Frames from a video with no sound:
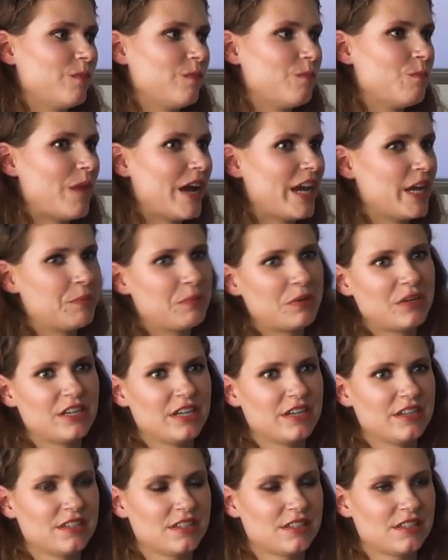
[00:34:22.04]
my
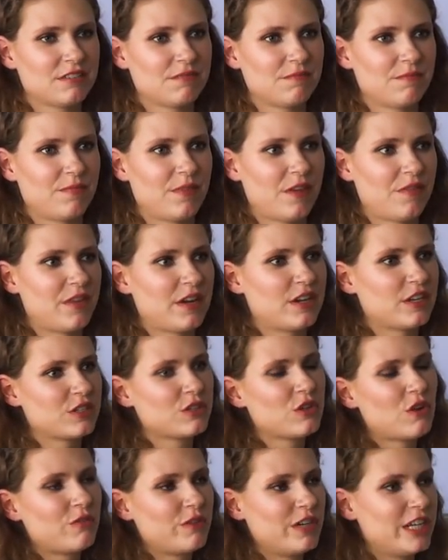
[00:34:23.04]
opinion is that
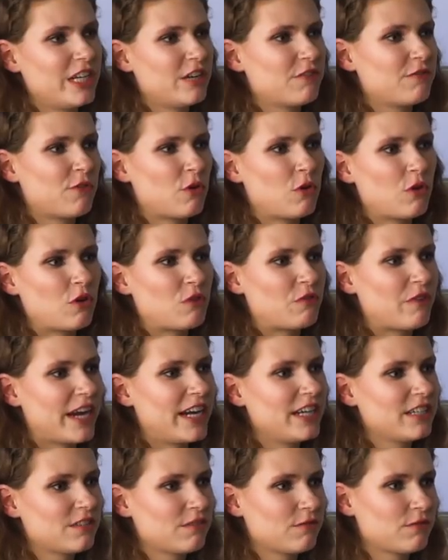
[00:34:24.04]
there's not really a wrong or
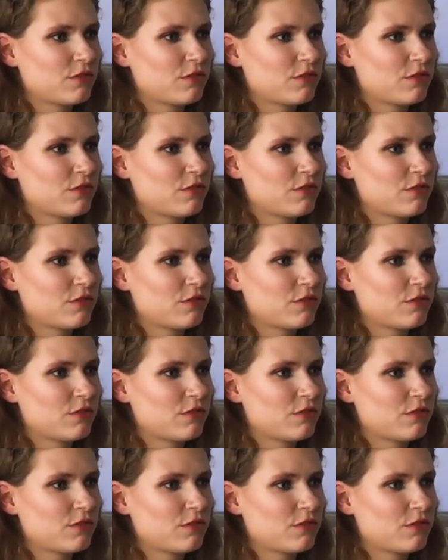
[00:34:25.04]
right.